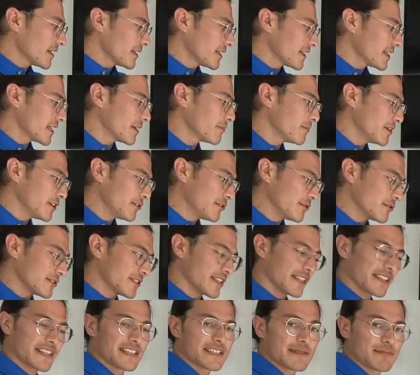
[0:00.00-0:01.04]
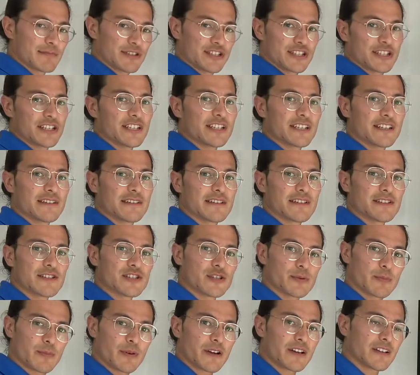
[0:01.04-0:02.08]
They've been using this machine in
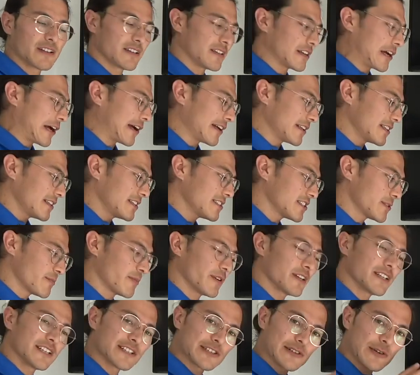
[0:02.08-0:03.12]
Japan, in Japanese